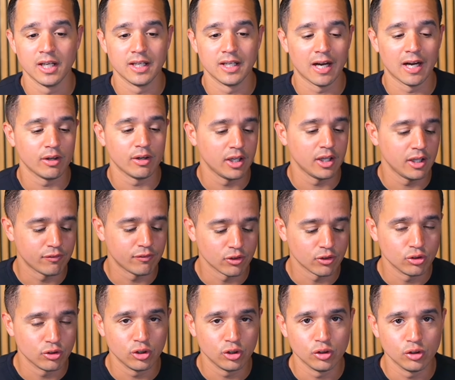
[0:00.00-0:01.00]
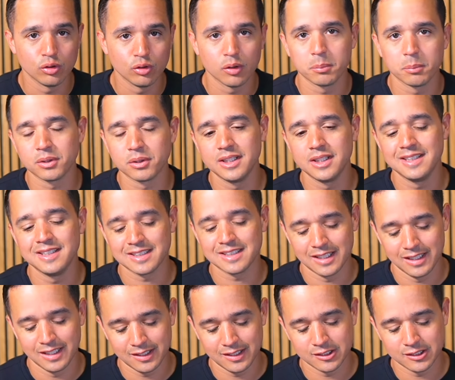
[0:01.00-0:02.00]
Now, if you're new, please
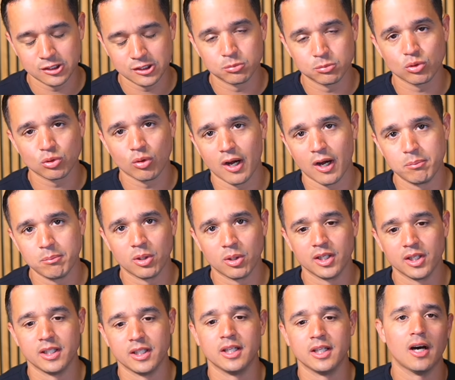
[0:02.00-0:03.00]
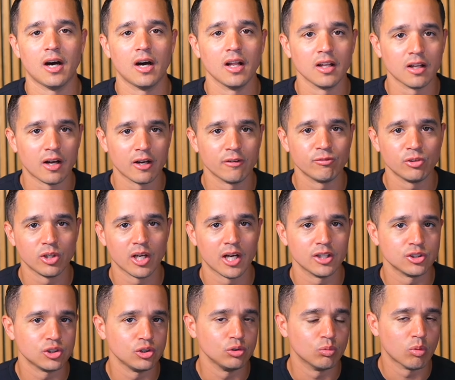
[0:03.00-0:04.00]
hit the subscribe button. A lot of you
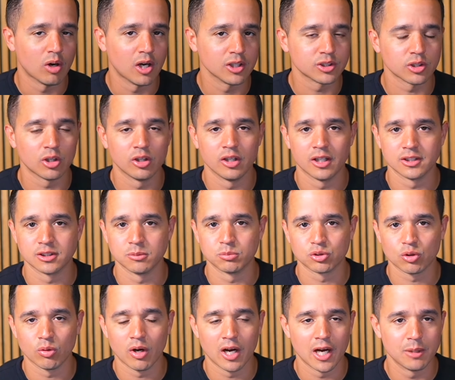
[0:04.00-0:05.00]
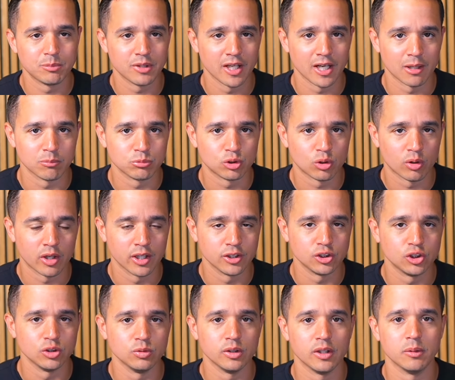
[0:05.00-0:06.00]
guys who watch are not subscribed, and I'm
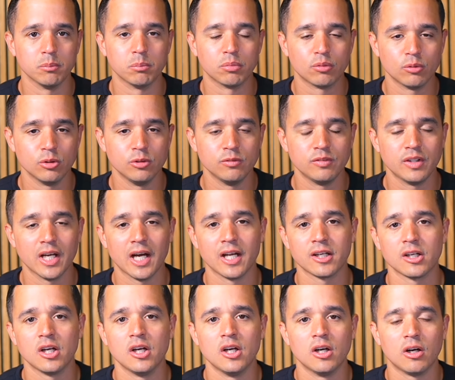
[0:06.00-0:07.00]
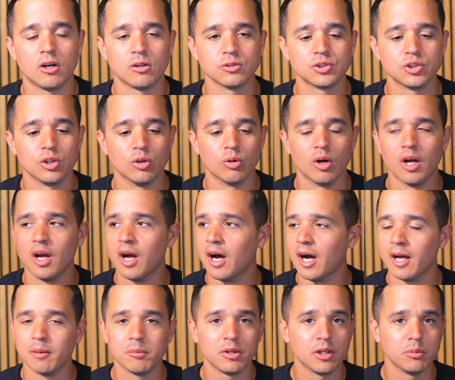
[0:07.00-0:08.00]
trying to improve that. Also,
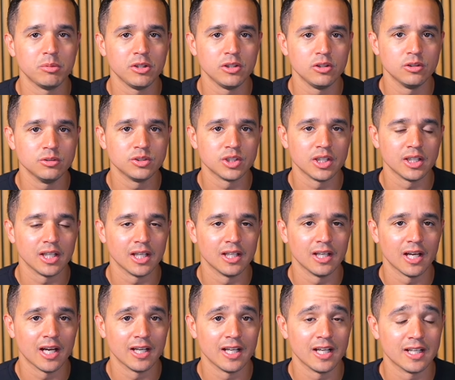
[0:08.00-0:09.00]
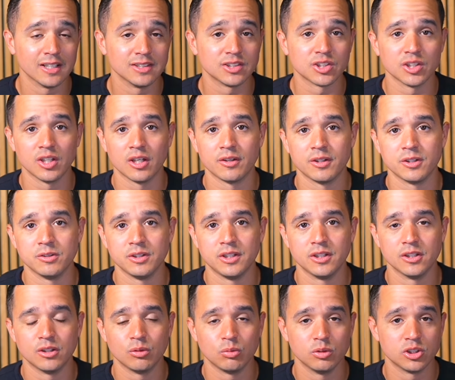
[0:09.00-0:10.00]
I'm going to be using an N8N scenario
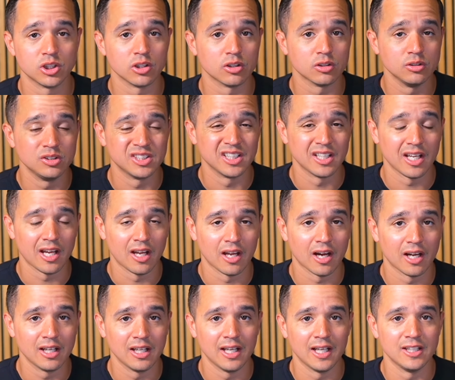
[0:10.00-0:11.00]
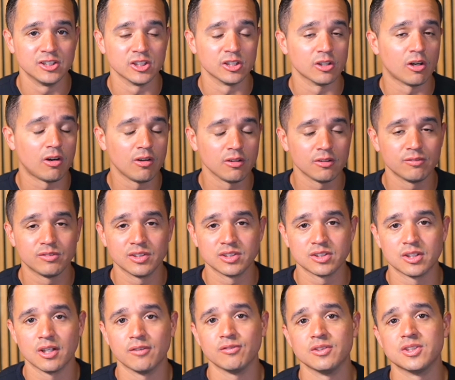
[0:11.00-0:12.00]
here, which includes an AI agent. All of this
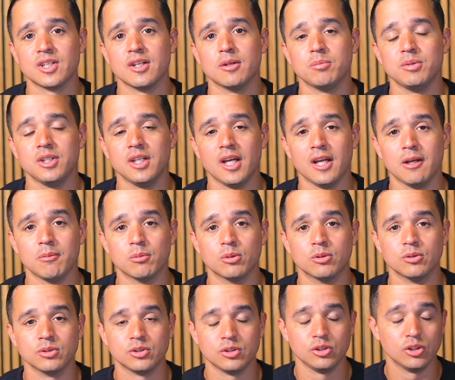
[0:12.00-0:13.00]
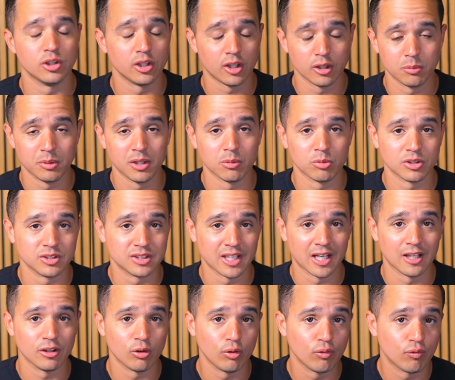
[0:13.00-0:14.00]
stuff is going to be you're going to be able to
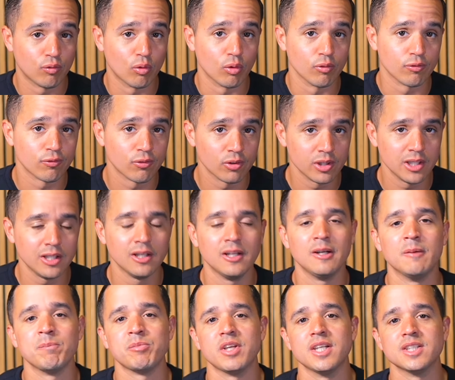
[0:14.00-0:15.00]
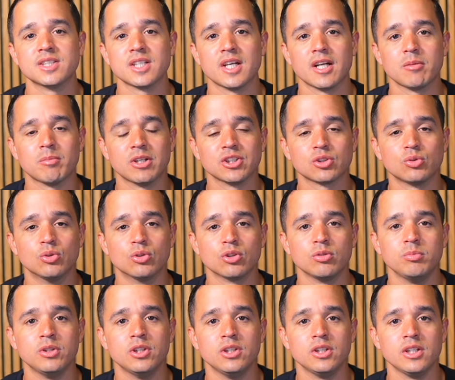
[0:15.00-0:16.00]
download for free inside of my school
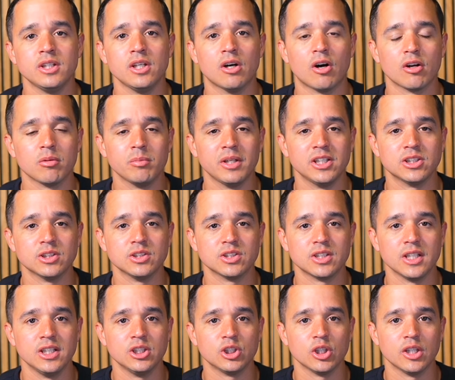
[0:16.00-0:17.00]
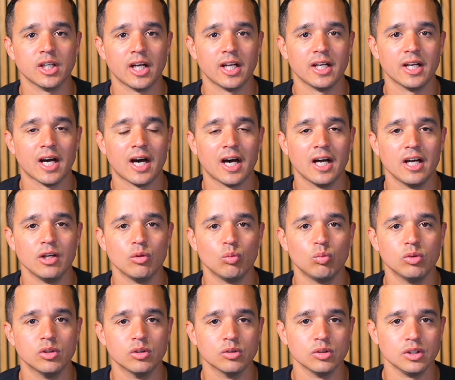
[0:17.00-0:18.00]
community automation station, and I
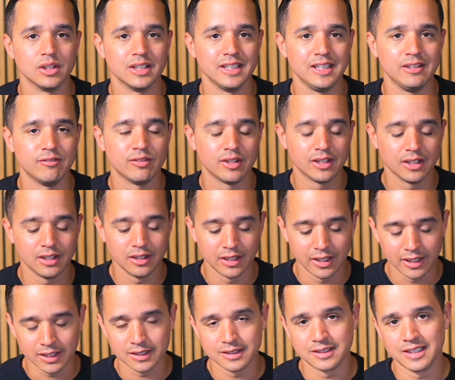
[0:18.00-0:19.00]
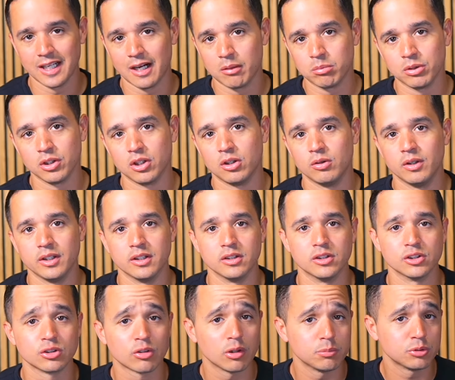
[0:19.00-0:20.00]
will leave the link down below in the
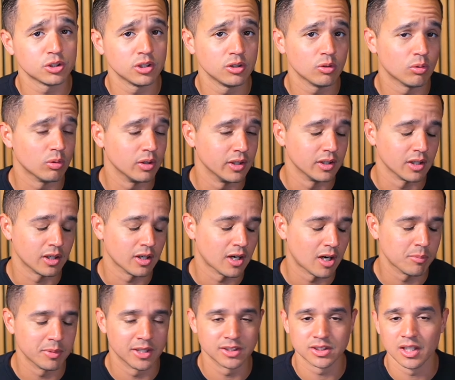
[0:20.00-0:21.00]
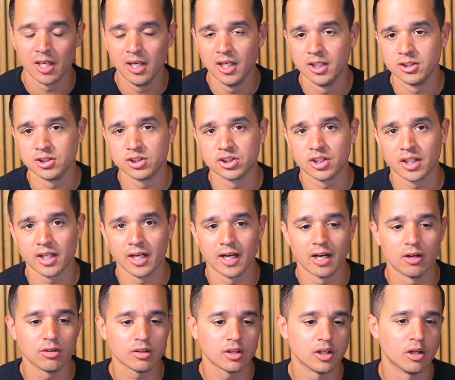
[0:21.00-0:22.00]
description or in the comments. Just check it
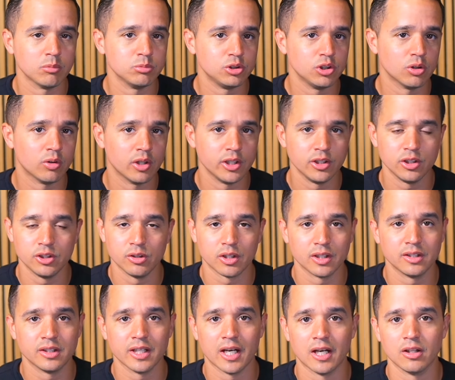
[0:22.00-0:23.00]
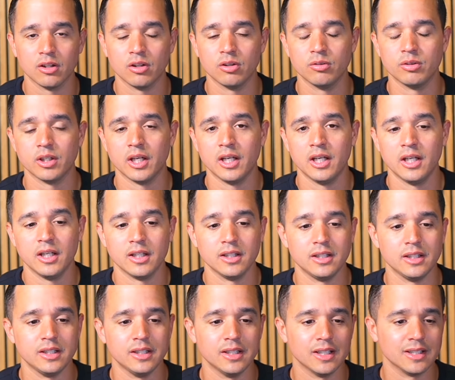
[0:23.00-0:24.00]
out, come join. You can download
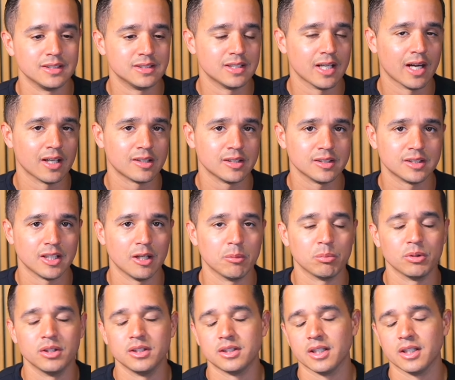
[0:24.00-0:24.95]
the exact template